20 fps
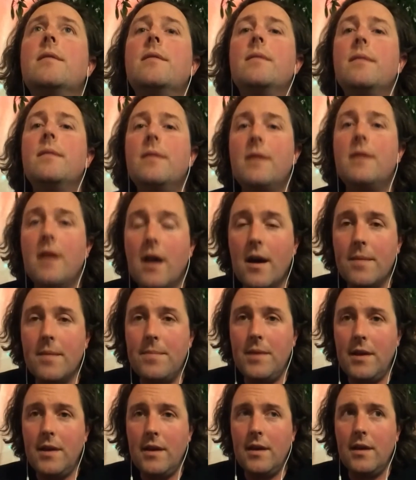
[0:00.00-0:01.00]
not
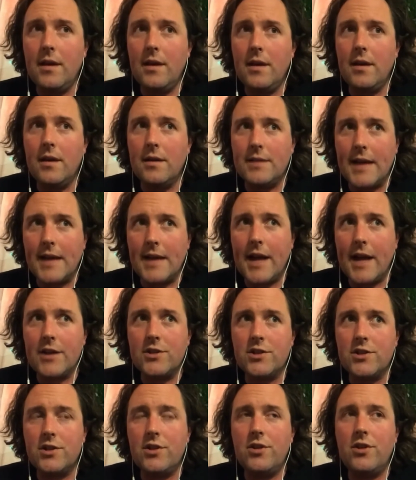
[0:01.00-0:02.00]
being
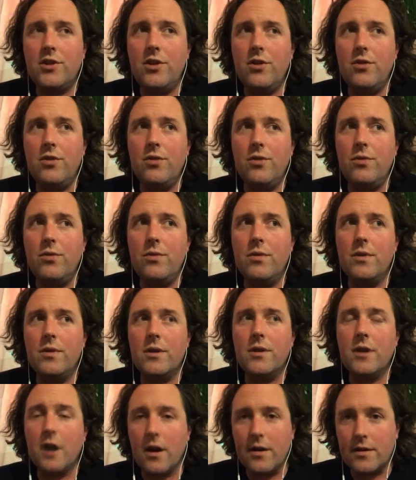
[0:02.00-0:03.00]
attached to
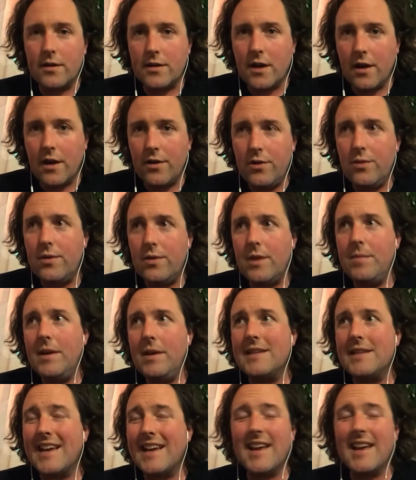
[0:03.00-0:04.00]
card continuity
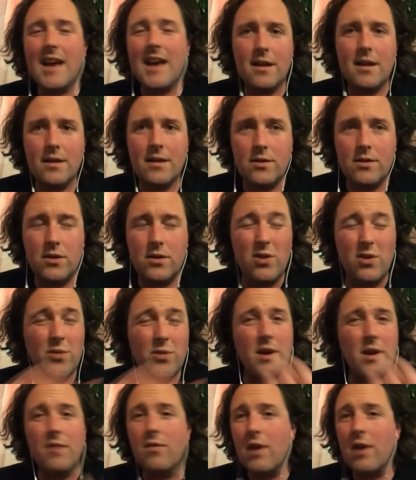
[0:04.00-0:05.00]
means I can kind of do
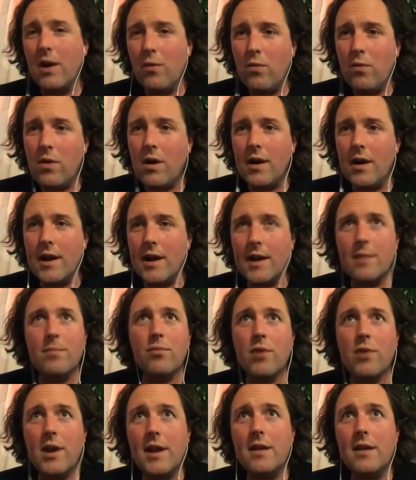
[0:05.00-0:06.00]
whatever I want. I can
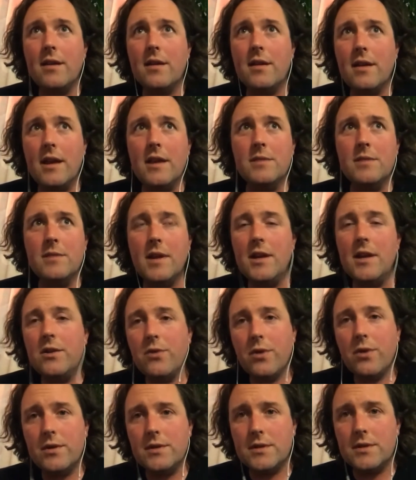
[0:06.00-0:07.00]
break as many
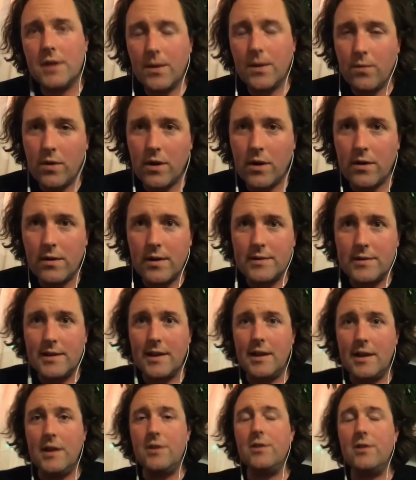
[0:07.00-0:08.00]
toys as I want or as I
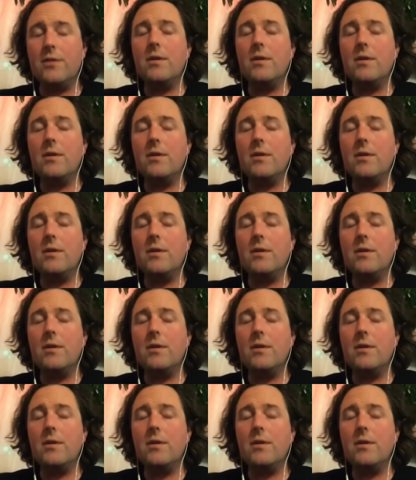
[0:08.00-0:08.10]
need to.